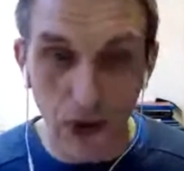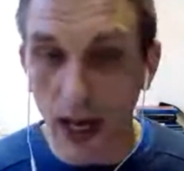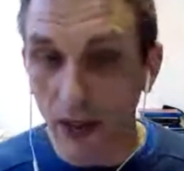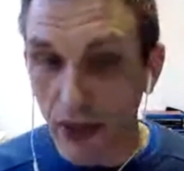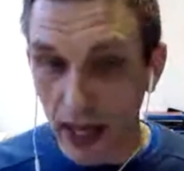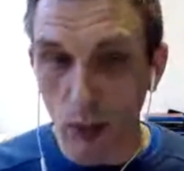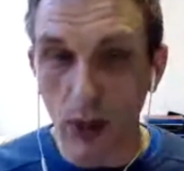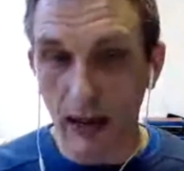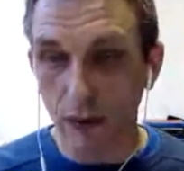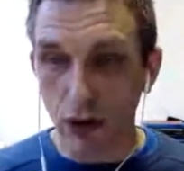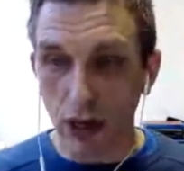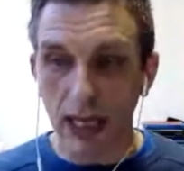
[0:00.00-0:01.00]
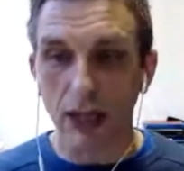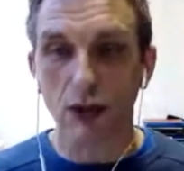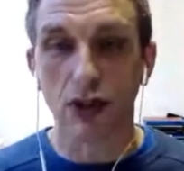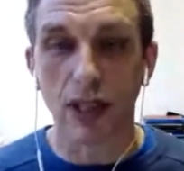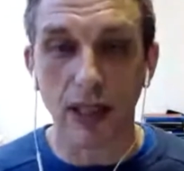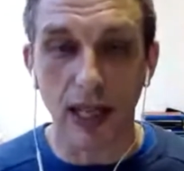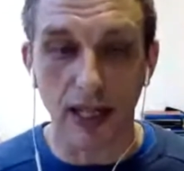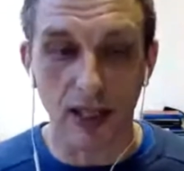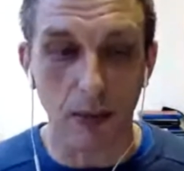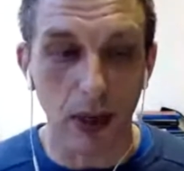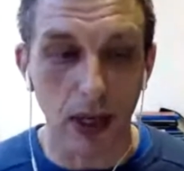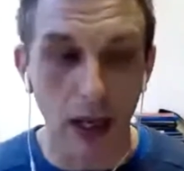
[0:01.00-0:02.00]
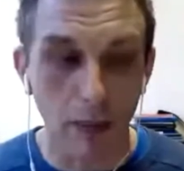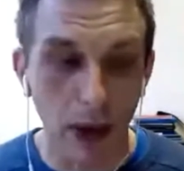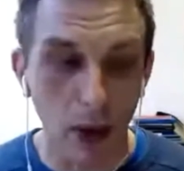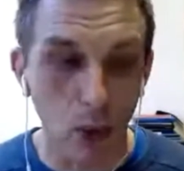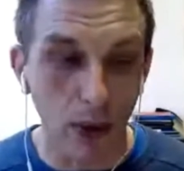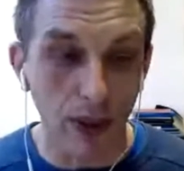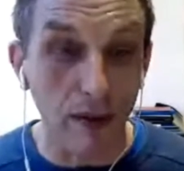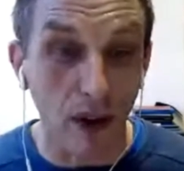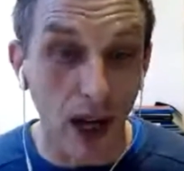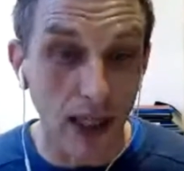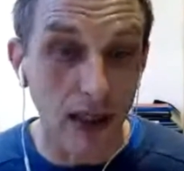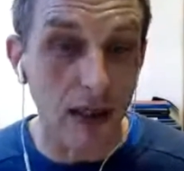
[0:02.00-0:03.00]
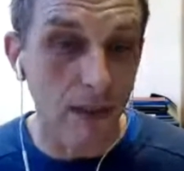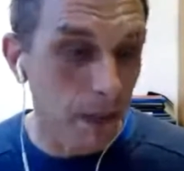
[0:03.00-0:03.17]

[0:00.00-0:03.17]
And then we have really interesting testimony about what they find.